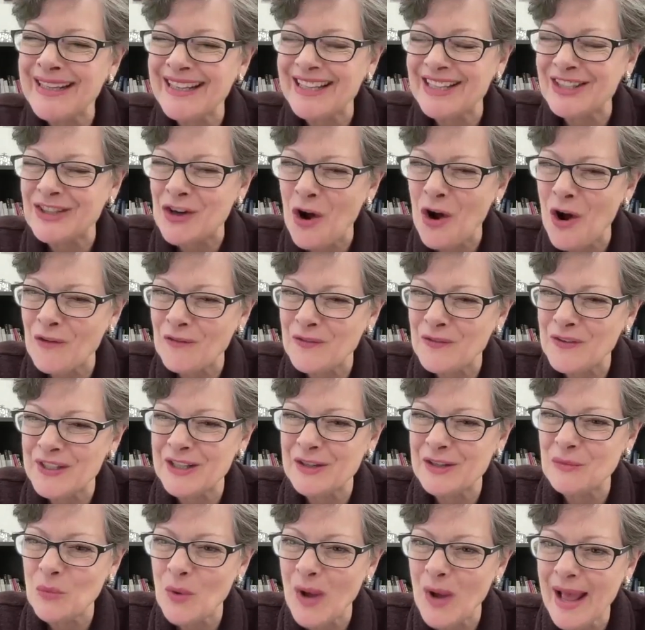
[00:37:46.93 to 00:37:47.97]
and
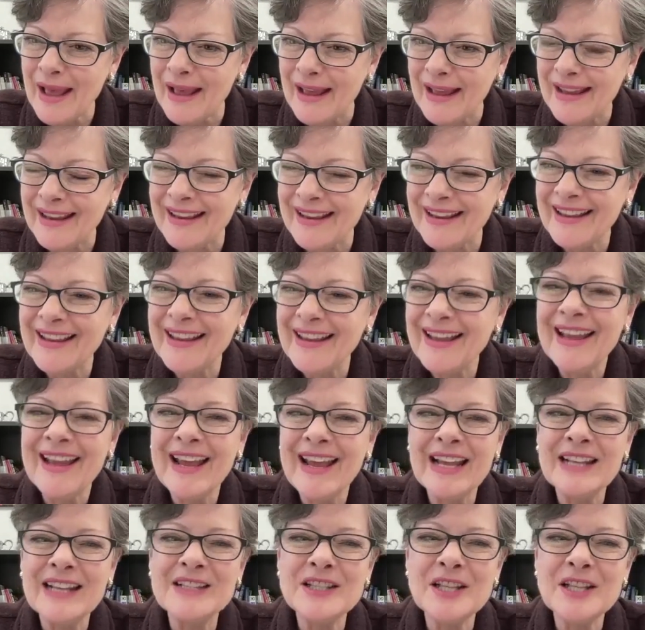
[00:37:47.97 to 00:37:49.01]
confident way? And so